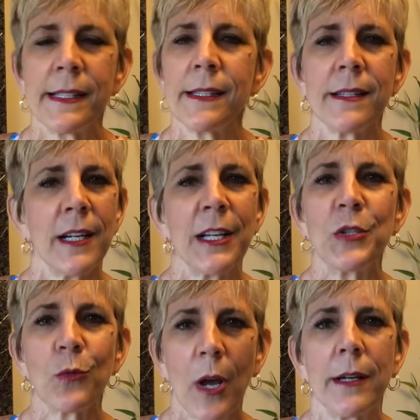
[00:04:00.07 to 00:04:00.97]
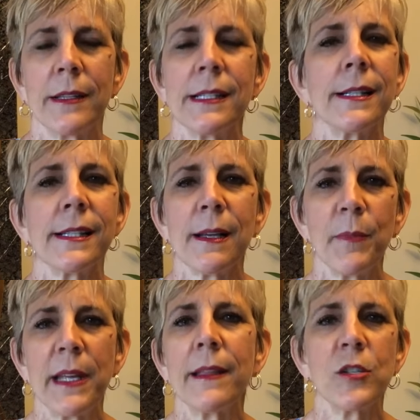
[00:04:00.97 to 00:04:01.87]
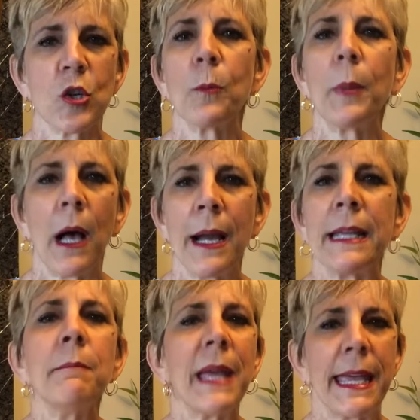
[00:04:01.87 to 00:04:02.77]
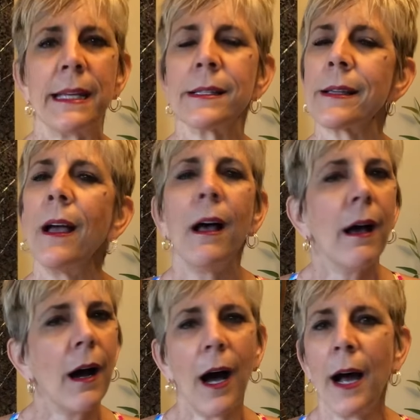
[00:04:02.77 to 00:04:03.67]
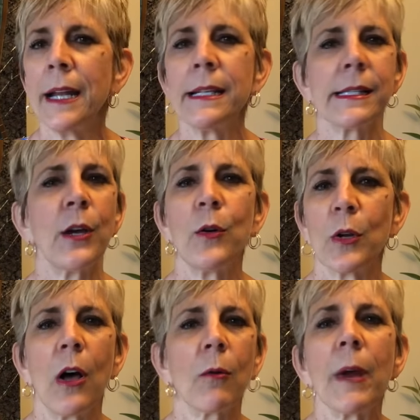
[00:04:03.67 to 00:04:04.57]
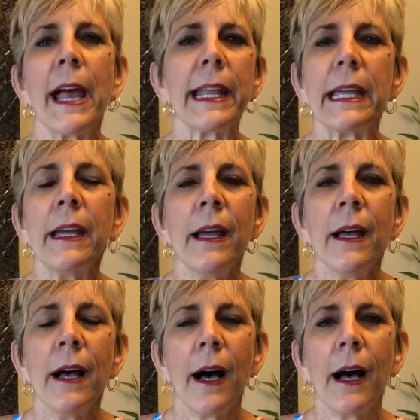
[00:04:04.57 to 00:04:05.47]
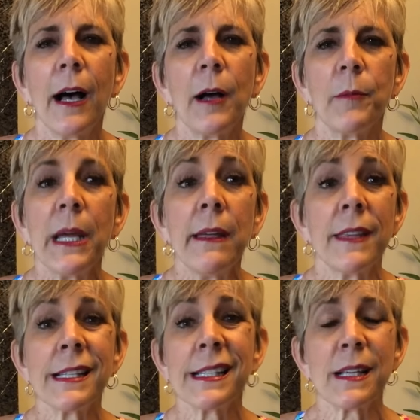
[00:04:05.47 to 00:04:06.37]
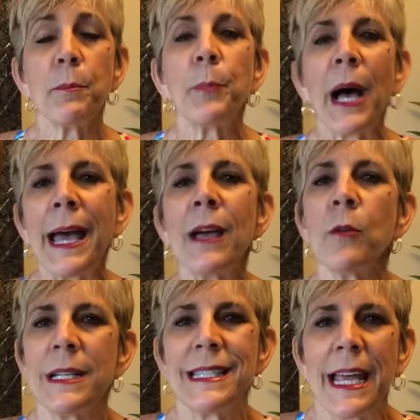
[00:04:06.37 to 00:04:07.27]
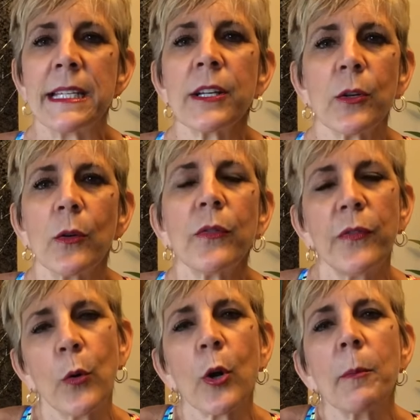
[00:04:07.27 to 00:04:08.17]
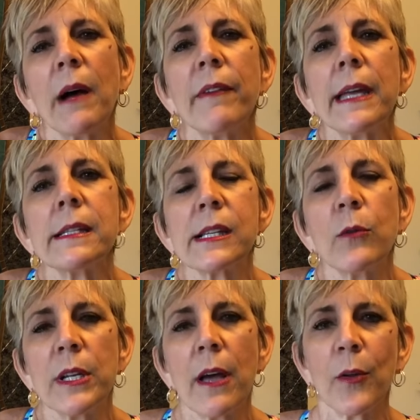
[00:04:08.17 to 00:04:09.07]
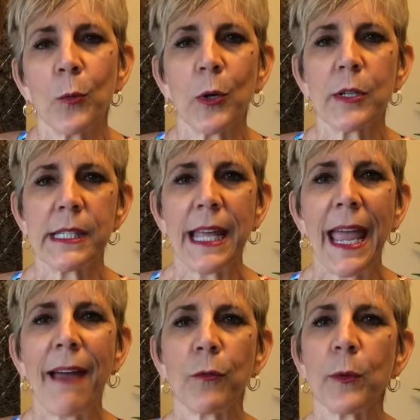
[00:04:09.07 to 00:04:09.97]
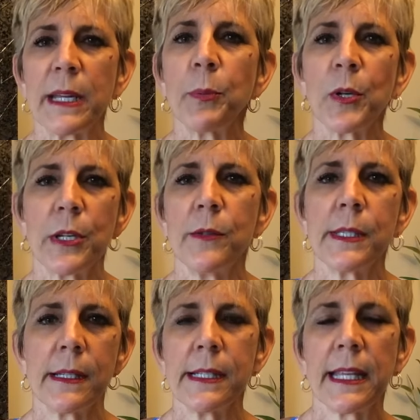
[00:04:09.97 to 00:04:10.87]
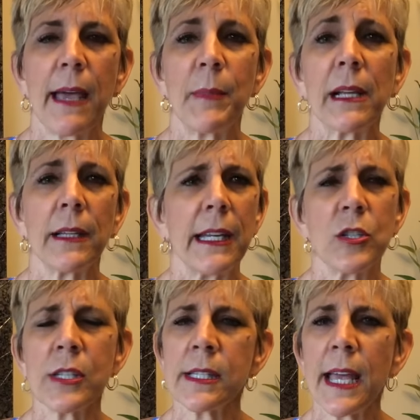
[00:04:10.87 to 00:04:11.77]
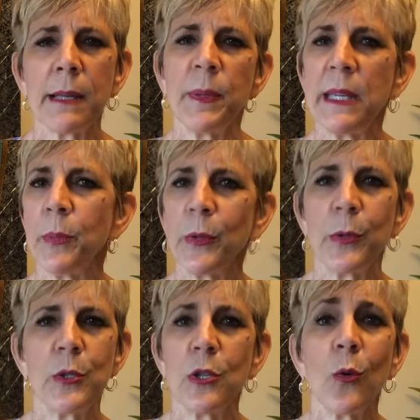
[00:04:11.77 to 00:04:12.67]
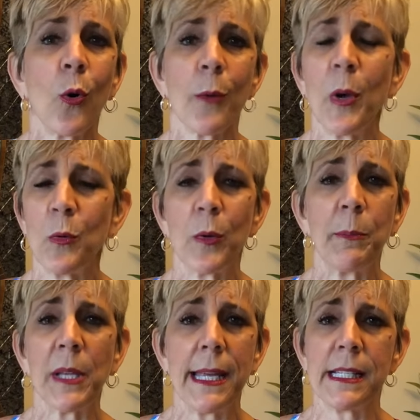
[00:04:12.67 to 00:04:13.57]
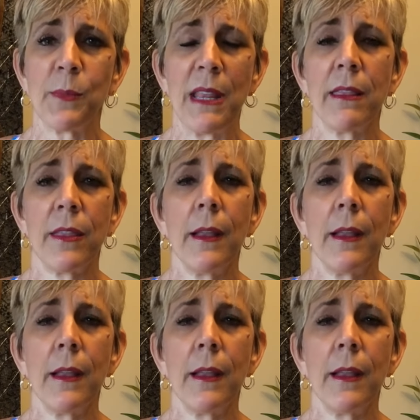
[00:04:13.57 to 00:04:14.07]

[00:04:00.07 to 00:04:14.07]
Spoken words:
This is not a drug. This is something that your body makes on its own already. This is a bioidentical form of it. So in other words, they have reproduced this chemically, just like people who do hormone replacement